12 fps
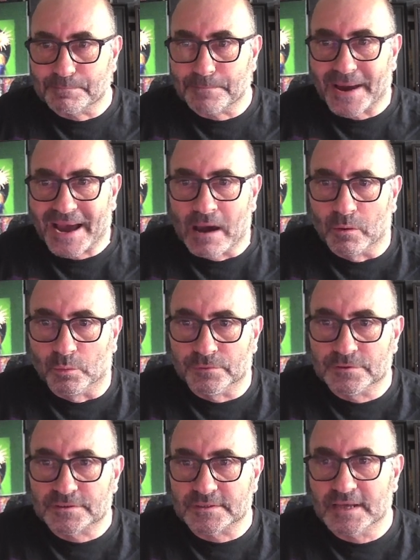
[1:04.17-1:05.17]

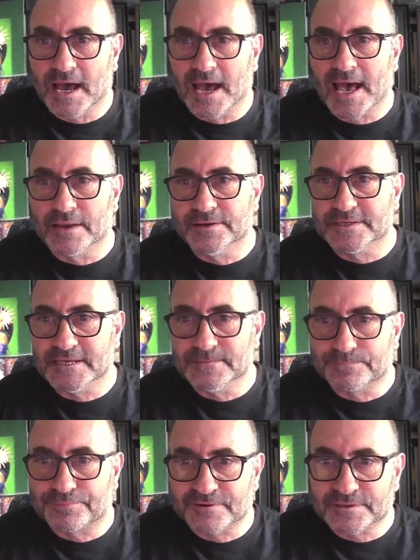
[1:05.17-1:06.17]
bound and in
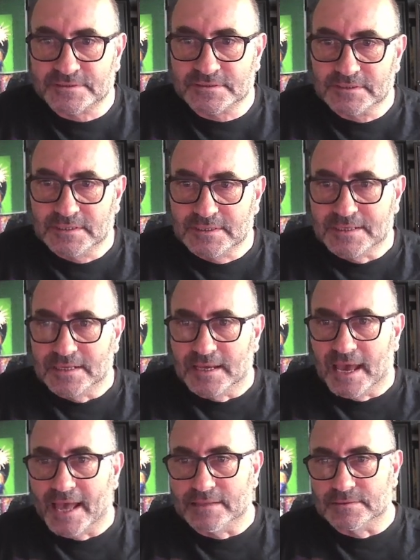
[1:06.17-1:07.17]
prison,
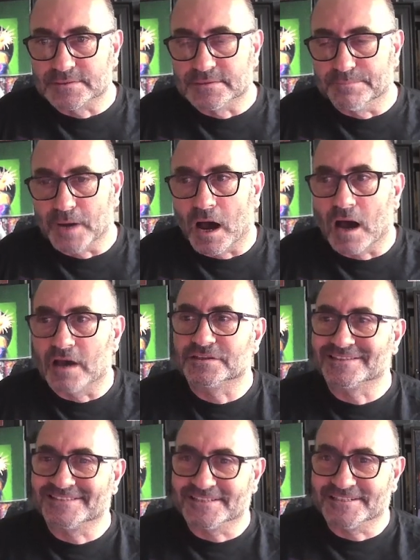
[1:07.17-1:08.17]
hence the
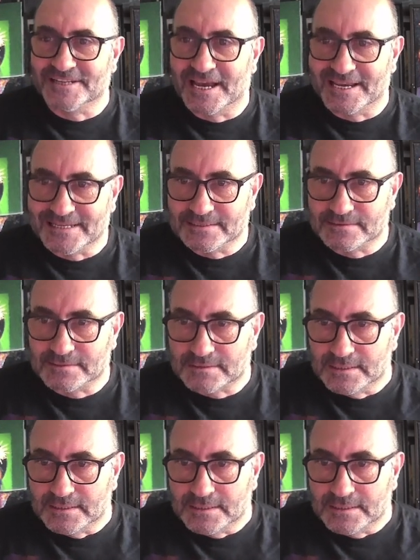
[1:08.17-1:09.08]
bars and the chains,